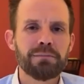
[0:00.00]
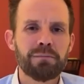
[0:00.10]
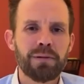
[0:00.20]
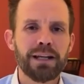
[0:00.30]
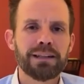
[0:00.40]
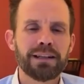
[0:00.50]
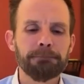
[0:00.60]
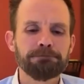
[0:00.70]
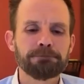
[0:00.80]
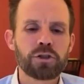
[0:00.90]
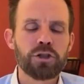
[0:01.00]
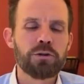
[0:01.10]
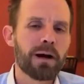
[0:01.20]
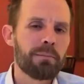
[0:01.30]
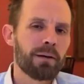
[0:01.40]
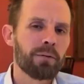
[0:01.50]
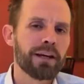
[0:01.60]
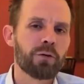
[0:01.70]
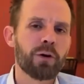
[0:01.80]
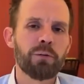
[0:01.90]
But so you might be able to
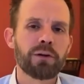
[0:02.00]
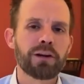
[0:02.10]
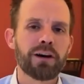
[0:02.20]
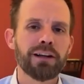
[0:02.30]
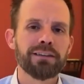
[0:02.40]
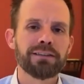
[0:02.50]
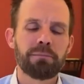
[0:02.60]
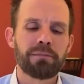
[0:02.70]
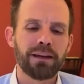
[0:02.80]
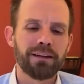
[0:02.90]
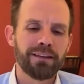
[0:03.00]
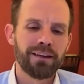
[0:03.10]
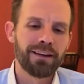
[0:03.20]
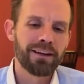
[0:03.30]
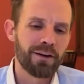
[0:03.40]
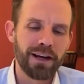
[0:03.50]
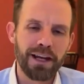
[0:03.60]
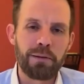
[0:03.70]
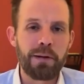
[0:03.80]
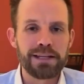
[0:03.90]
get away with calling something,
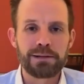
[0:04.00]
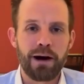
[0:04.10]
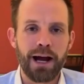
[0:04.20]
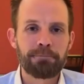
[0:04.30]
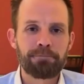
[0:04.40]
again, Best Buy.